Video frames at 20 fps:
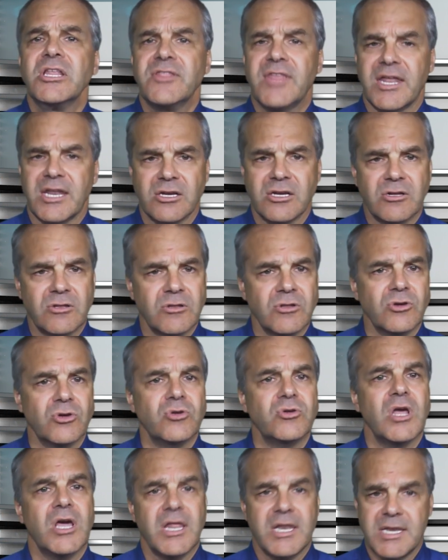that
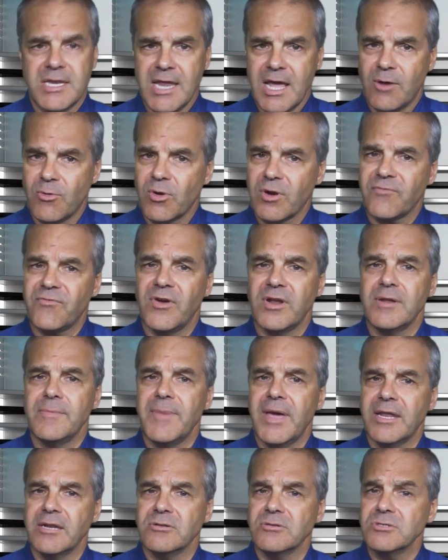include network
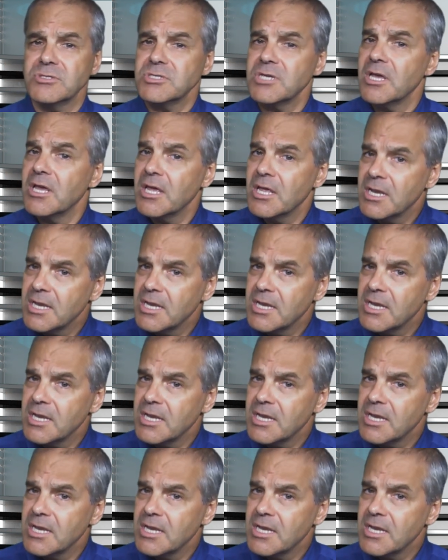fundamentals,